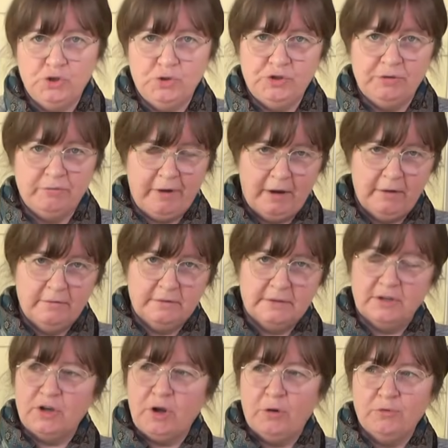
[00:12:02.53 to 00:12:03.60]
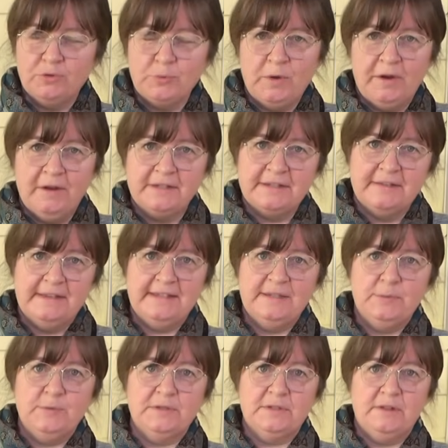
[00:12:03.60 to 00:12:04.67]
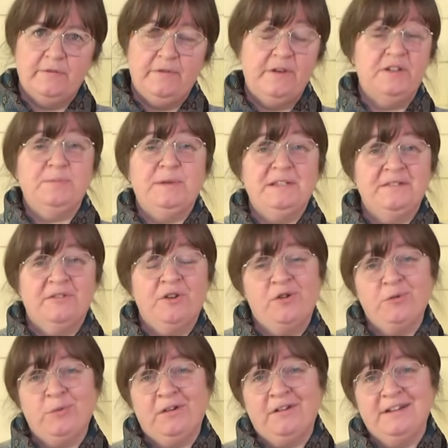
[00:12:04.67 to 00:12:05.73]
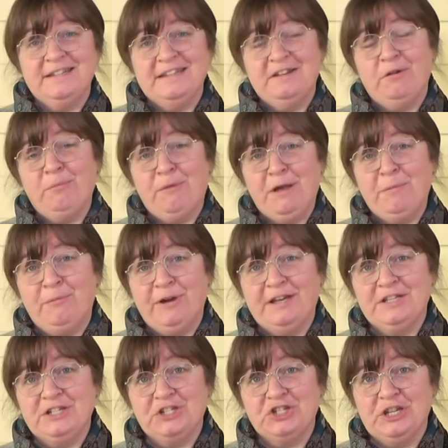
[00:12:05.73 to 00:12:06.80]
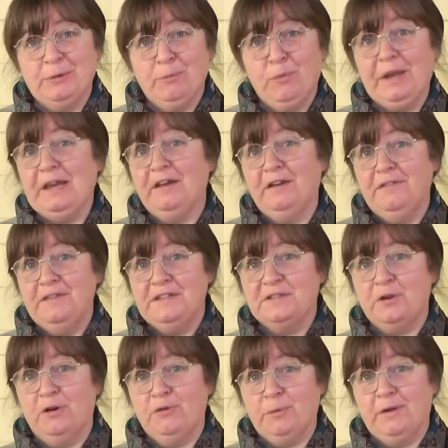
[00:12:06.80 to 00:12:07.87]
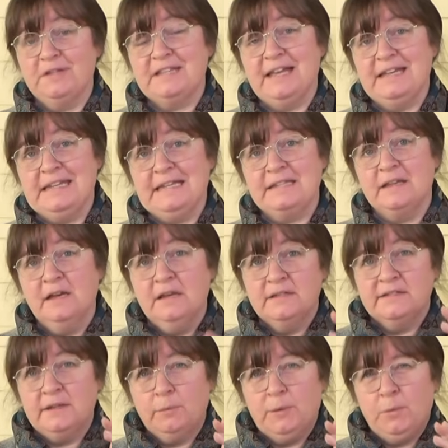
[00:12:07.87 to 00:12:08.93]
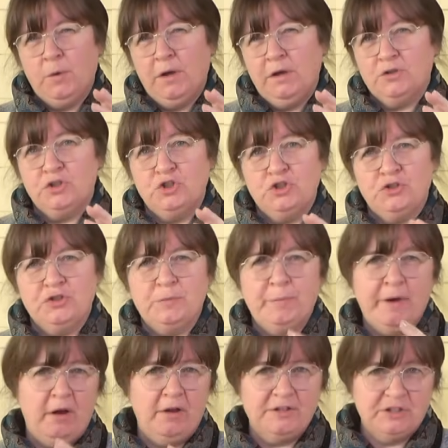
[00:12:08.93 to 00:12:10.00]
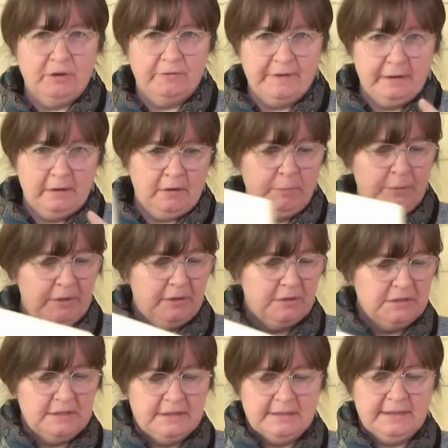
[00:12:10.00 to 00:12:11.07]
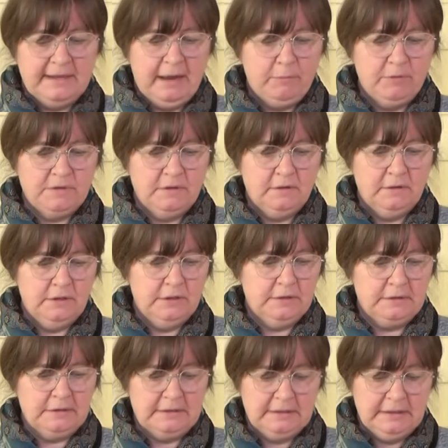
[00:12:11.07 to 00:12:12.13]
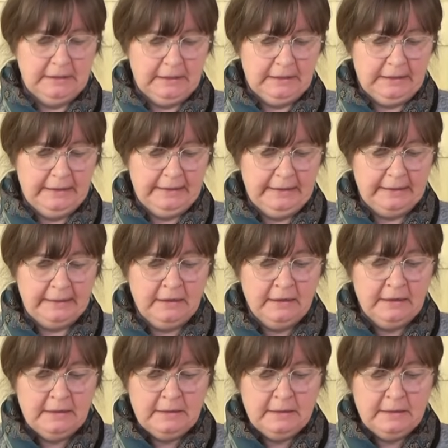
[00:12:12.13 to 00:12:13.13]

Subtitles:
Tudor Rose gold work. So this was the first piece of gold work I did on my apprenticeship, and we learnt these gold work techniques. So we worked just part of it, and I'll put it under this camera so that you can see it clearly.